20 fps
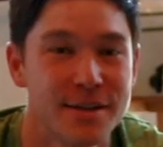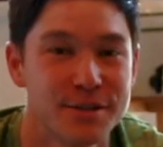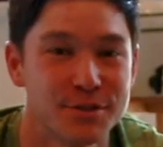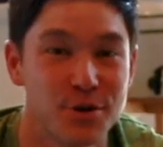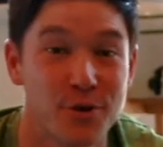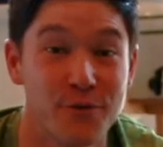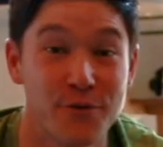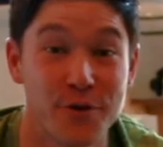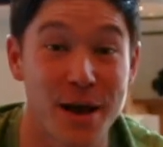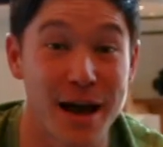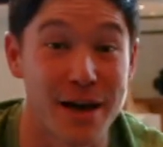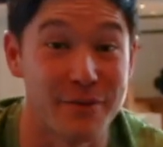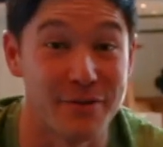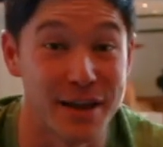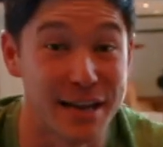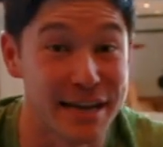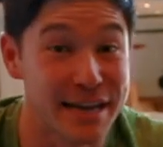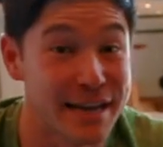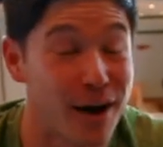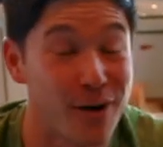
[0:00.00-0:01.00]
So if you have
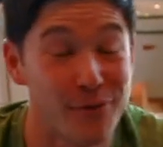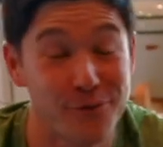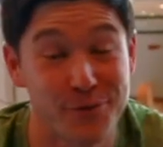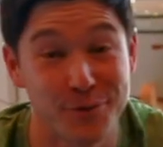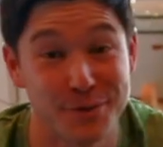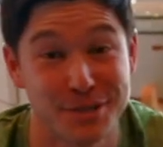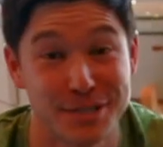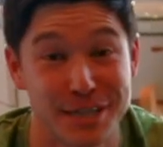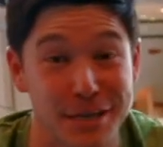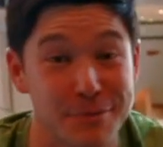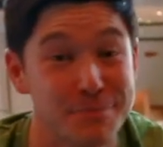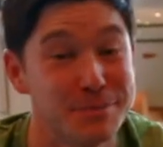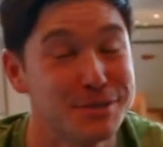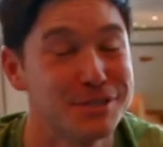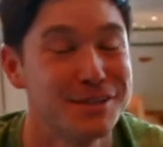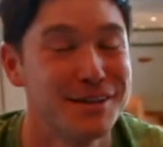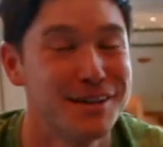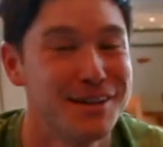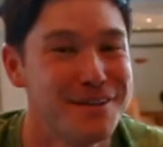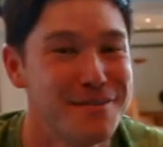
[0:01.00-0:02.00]
any helpful
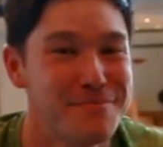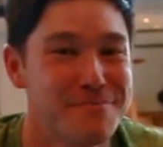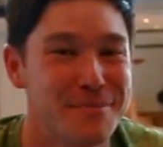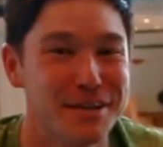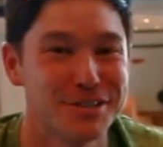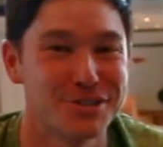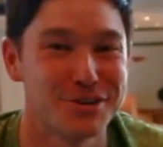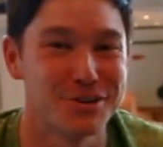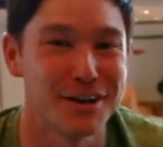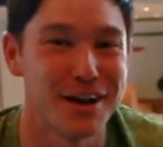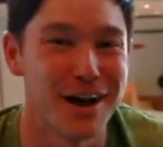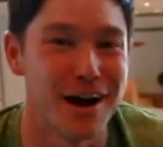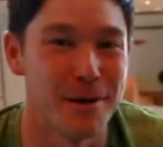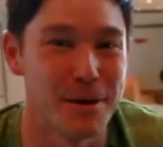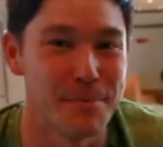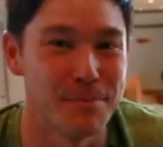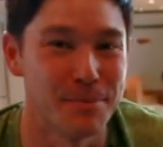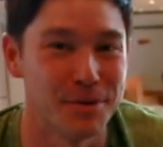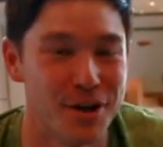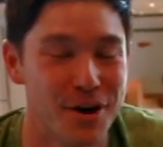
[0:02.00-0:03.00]
tips, make sure to
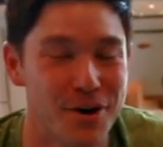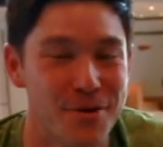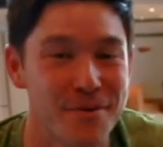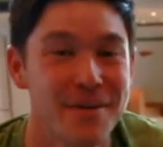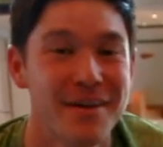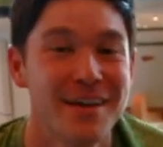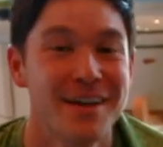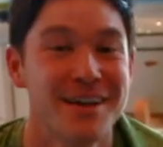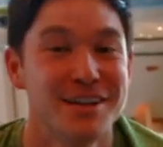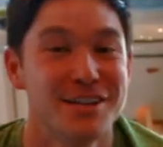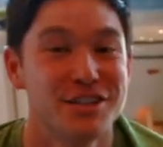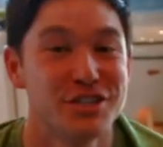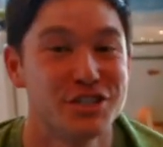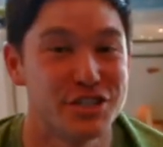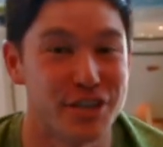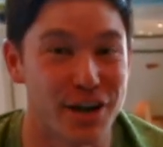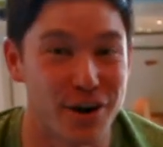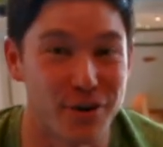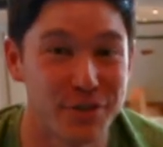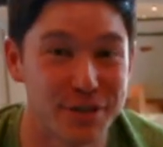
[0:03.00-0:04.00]
comment below.
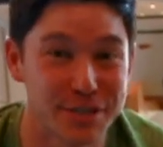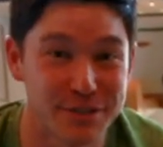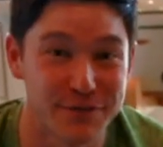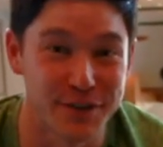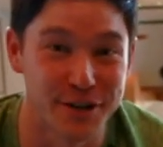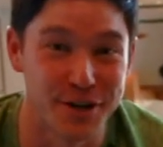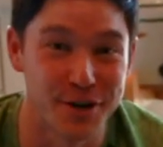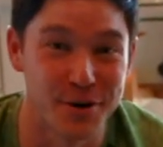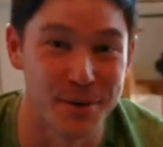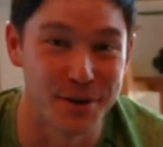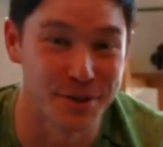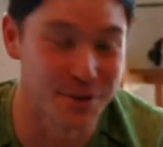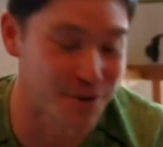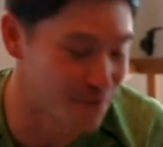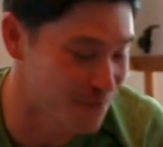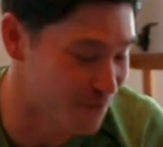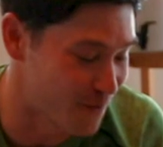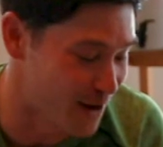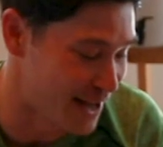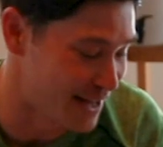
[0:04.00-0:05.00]
Share this video with
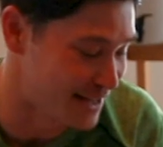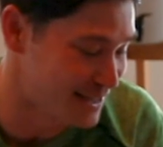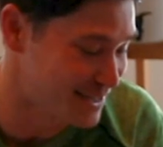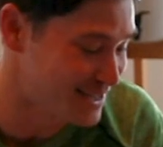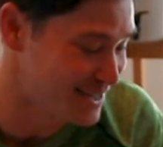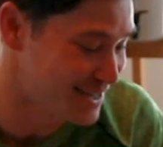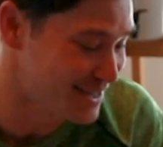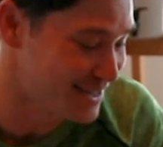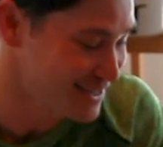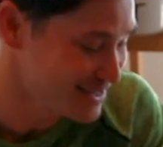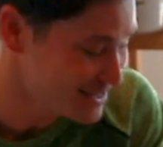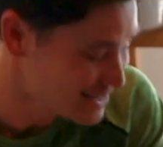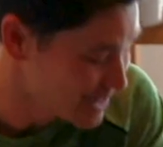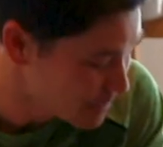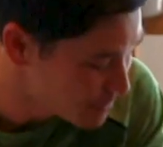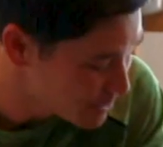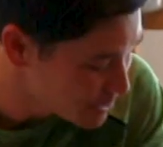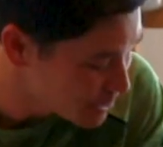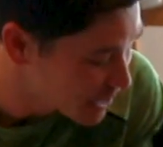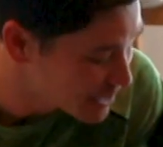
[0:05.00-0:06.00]
your friends.
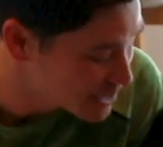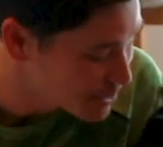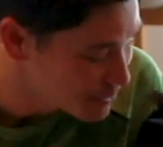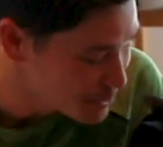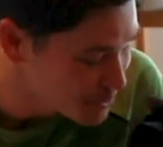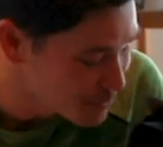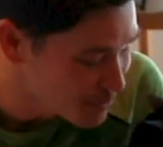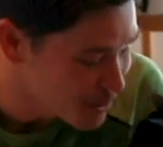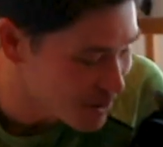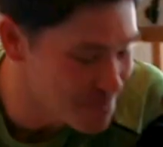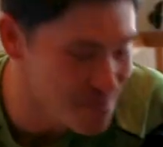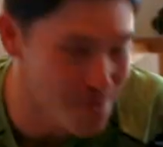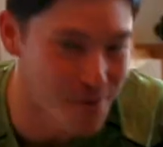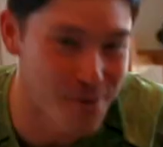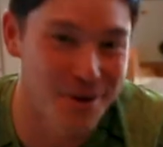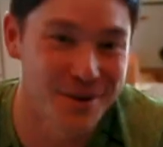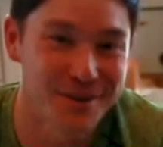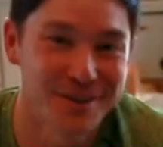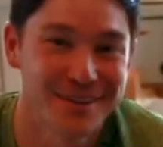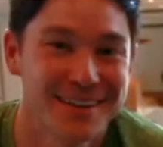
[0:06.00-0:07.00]
Simon, I know you want
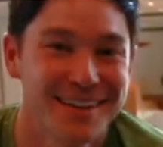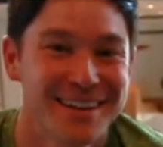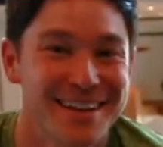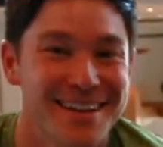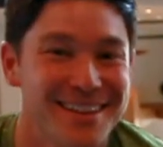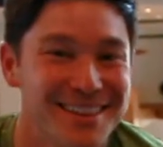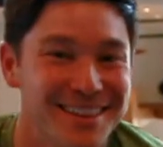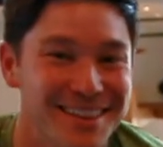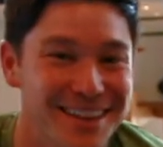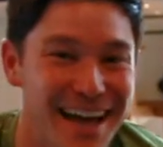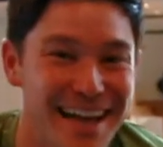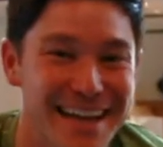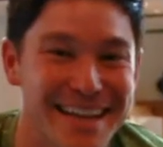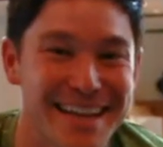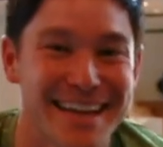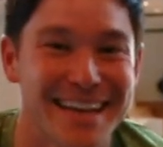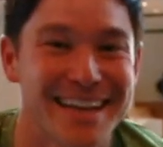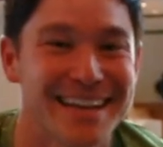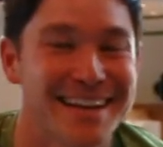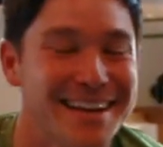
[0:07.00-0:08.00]
more.
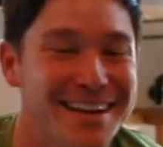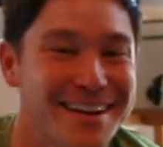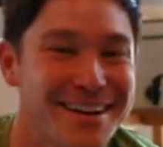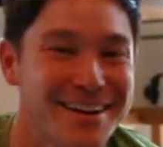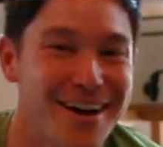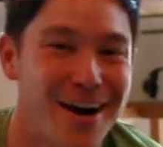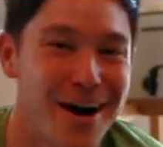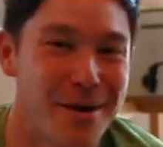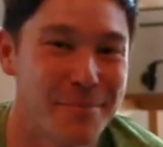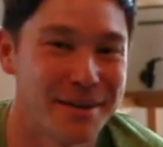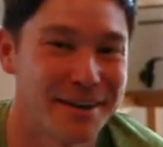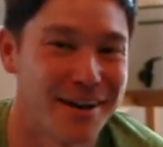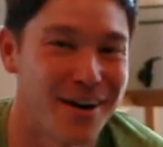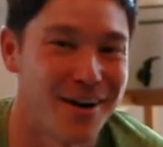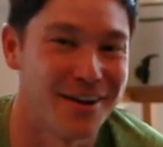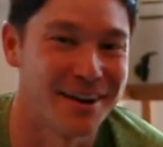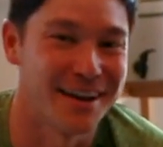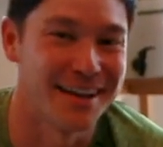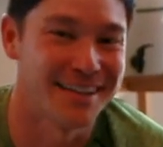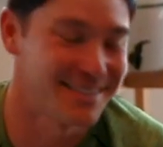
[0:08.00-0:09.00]
Like it, comment
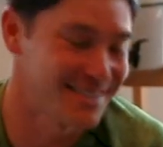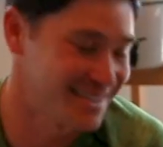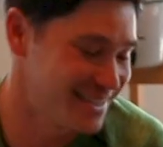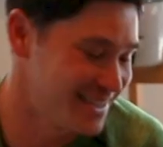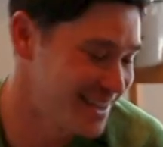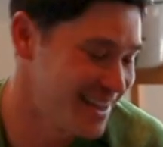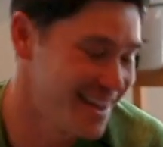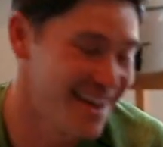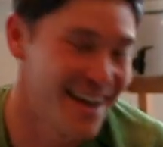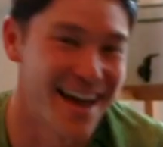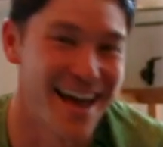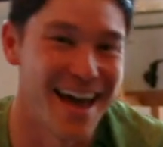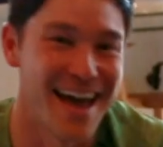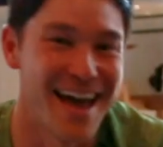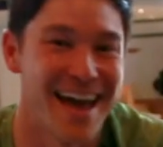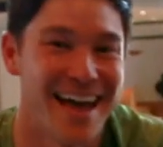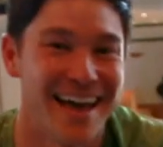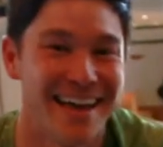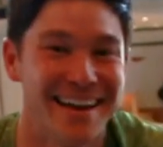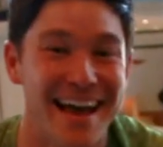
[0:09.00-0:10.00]
on it,
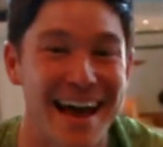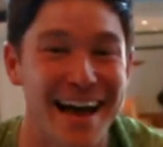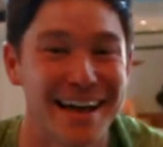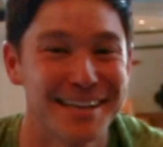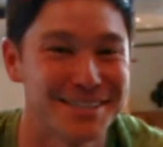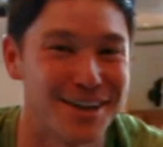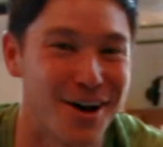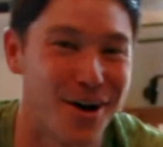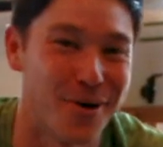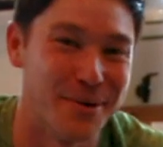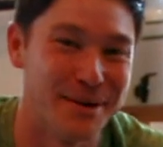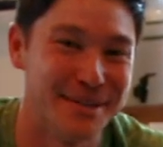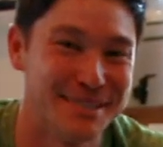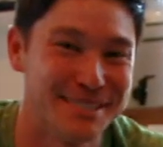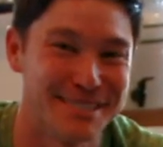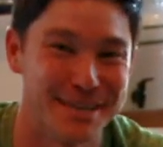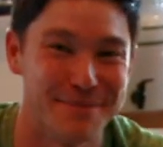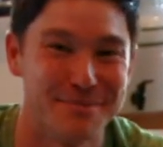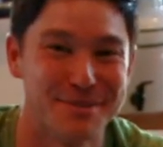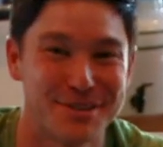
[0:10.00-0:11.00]
and as always,
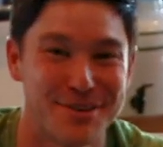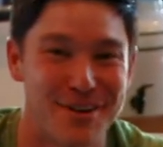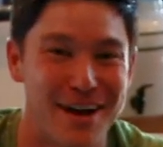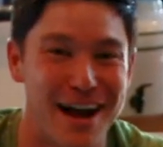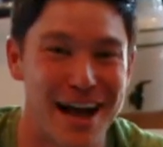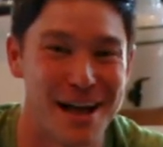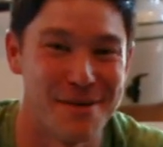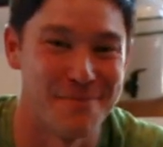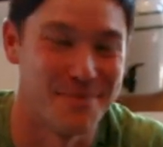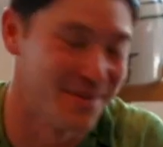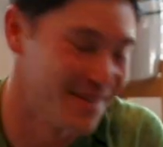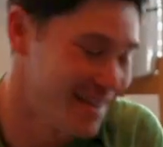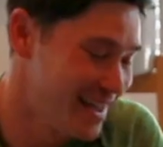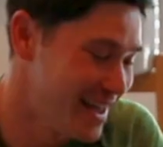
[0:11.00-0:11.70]
subscribe.